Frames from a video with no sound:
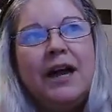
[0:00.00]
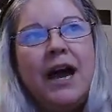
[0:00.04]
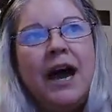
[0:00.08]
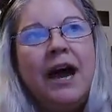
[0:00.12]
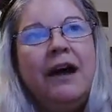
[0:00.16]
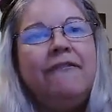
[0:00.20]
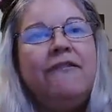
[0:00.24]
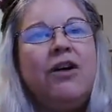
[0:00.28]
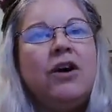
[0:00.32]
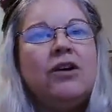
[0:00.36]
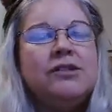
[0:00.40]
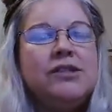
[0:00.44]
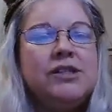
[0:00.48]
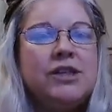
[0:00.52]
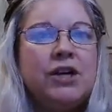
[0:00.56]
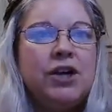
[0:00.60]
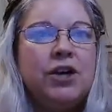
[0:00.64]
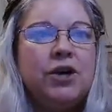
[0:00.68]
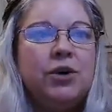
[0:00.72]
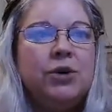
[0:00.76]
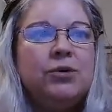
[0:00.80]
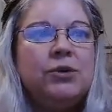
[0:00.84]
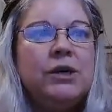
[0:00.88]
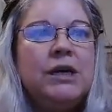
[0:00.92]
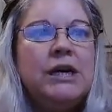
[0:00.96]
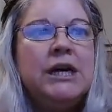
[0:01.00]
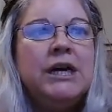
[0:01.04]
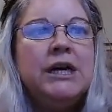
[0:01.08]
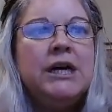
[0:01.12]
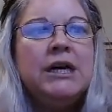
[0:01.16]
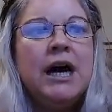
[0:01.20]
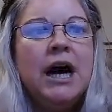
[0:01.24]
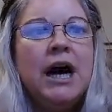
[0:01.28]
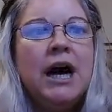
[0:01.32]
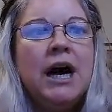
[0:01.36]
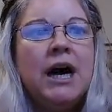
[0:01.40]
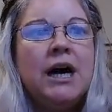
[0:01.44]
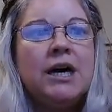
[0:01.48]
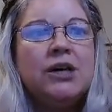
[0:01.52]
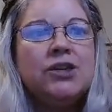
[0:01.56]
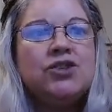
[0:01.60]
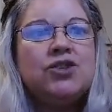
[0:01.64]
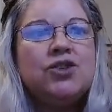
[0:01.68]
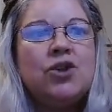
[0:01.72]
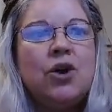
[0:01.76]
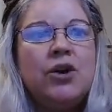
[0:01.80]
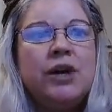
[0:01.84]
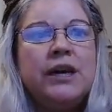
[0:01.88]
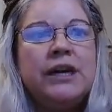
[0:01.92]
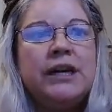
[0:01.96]
I've also
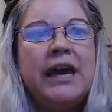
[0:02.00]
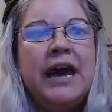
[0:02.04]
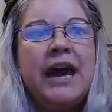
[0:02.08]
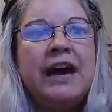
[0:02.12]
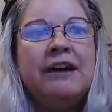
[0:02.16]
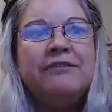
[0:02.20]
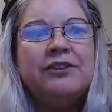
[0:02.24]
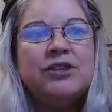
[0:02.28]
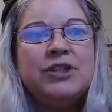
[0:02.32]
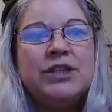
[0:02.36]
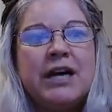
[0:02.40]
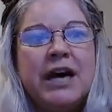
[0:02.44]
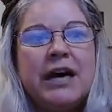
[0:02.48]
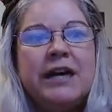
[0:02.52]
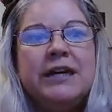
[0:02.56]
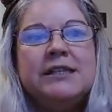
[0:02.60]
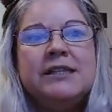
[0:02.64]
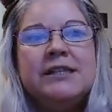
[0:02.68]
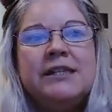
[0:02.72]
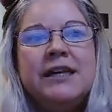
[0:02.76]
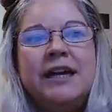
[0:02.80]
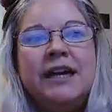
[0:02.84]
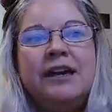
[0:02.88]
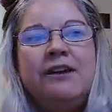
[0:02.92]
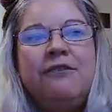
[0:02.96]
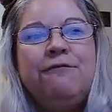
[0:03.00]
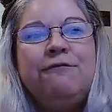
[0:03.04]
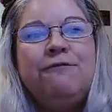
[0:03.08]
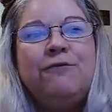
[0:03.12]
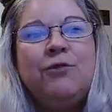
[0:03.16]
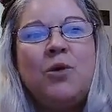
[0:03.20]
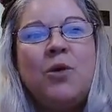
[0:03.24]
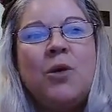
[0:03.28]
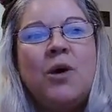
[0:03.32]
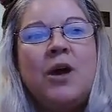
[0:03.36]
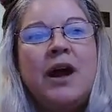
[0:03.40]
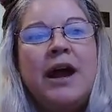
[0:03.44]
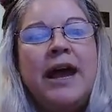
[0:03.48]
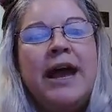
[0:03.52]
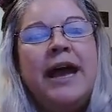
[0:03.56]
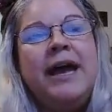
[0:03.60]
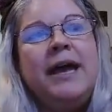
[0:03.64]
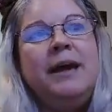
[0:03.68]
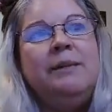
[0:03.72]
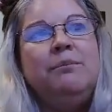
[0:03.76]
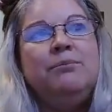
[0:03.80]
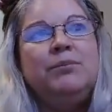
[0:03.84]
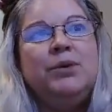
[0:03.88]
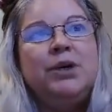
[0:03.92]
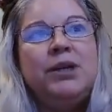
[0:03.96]
started advertising for
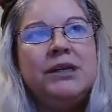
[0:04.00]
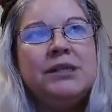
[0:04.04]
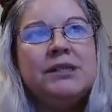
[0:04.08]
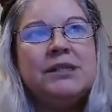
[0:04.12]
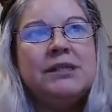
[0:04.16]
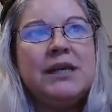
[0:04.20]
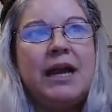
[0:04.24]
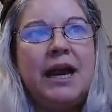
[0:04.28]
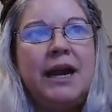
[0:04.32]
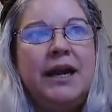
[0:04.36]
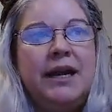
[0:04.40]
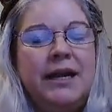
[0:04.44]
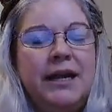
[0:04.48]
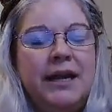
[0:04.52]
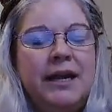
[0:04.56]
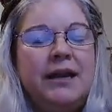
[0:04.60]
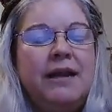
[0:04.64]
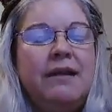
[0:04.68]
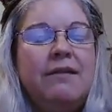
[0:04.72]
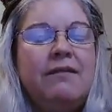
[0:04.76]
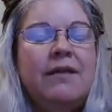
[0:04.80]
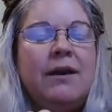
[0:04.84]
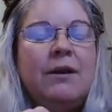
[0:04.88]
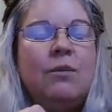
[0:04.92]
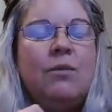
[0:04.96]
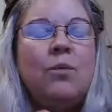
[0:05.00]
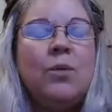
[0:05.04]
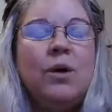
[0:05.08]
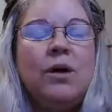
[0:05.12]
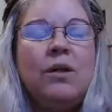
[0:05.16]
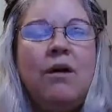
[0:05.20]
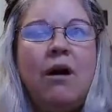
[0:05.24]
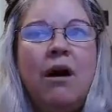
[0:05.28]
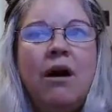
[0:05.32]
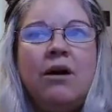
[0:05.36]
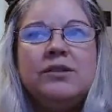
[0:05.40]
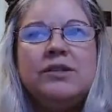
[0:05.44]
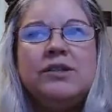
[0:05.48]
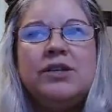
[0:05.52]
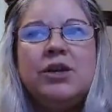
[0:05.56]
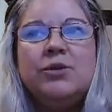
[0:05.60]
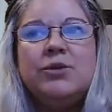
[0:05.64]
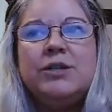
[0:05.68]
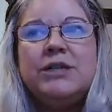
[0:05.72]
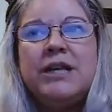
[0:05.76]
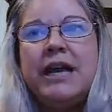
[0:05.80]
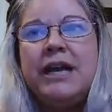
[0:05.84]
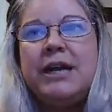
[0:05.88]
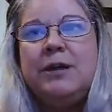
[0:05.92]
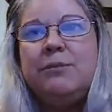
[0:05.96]
a book signing that will also
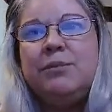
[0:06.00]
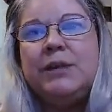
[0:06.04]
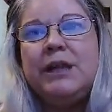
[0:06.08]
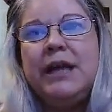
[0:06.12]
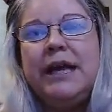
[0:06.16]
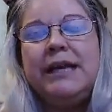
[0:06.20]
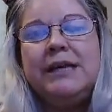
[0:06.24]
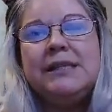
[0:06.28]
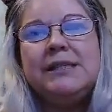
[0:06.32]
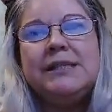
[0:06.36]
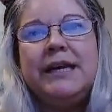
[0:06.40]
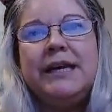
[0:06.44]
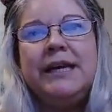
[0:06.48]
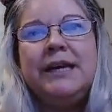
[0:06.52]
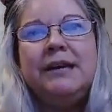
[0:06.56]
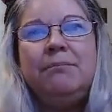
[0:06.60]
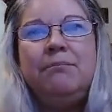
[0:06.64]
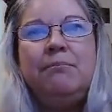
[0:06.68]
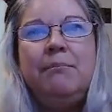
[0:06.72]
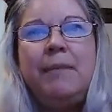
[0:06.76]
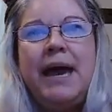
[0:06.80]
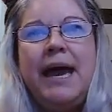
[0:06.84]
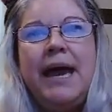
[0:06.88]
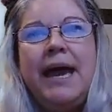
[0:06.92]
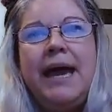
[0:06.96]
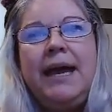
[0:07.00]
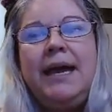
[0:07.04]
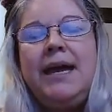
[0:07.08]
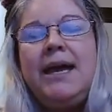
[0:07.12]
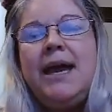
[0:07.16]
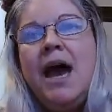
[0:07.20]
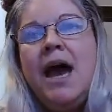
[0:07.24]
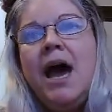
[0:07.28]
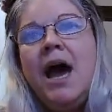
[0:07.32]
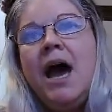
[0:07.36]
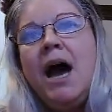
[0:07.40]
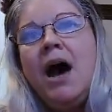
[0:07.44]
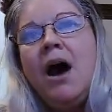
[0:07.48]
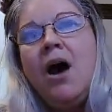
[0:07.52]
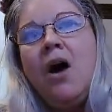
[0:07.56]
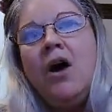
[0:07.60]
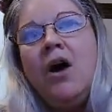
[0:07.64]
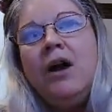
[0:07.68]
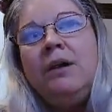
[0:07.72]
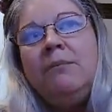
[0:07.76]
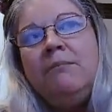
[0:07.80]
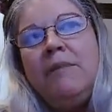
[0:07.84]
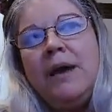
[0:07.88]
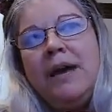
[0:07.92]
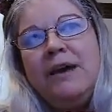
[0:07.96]
take place in May
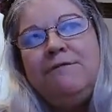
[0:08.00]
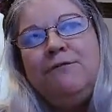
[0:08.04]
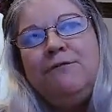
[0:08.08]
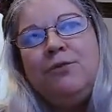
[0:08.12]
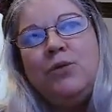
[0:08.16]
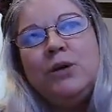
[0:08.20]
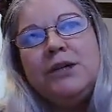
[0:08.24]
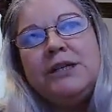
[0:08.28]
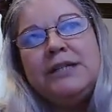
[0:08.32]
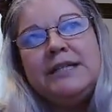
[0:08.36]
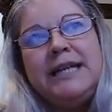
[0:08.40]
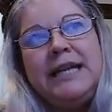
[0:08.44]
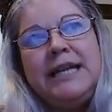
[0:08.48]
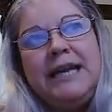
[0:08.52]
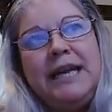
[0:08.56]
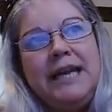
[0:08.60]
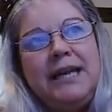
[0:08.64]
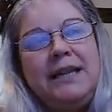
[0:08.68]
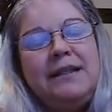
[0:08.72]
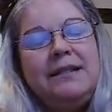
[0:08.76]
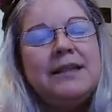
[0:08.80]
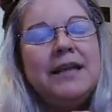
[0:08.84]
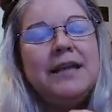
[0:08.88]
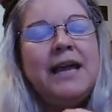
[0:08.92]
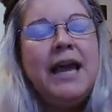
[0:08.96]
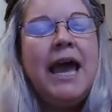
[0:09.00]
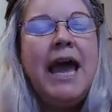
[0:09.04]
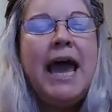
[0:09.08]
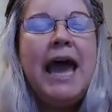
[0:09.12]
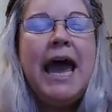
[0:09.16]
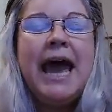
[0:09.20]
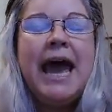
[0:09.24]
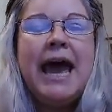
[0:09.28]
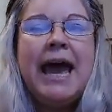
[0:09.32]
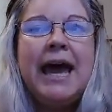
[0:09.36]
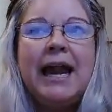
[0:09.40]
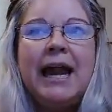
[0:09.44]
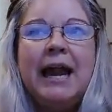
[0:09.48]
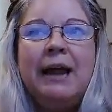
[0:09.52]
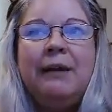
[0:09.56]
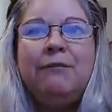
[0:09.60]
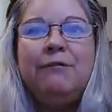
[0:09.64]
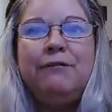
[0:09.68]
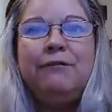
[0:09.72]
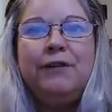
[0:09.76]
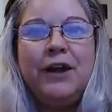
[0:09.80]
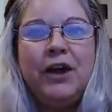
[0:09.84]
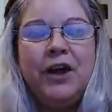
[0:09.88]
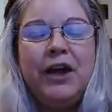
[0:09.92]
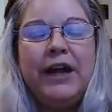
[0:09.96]
on May 14th, and I'm
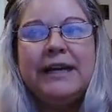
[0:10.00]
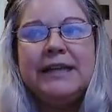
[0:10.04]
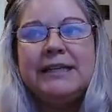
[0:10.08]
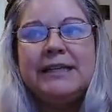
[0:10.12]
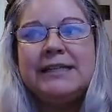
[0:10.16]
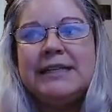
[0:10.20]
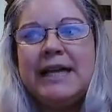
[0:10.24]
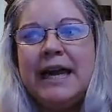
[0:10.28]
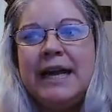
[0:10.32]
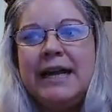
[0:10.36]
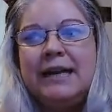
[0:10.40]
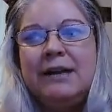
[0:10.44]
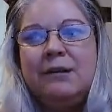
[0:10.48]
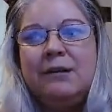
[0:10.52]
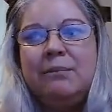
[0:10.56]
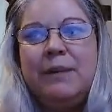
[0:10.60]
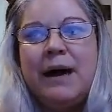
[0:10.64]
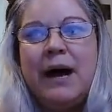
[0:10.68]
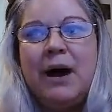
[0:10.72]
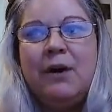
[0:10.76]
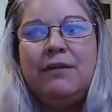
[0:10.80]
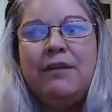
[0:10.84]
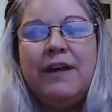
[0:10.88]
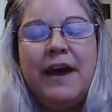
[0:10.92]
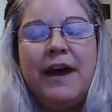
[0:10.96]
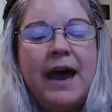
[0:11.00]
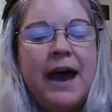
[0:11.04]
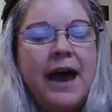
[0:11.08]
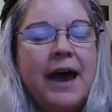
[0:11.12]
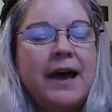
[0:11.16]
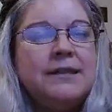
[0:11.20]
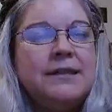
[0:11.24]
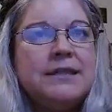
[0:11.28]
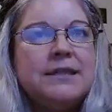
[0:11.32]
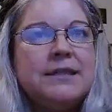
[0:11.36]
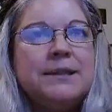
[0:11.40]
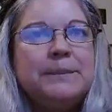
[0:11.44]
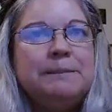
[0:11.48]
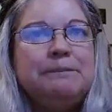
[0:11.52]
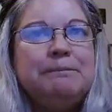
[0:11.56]
very excited about that.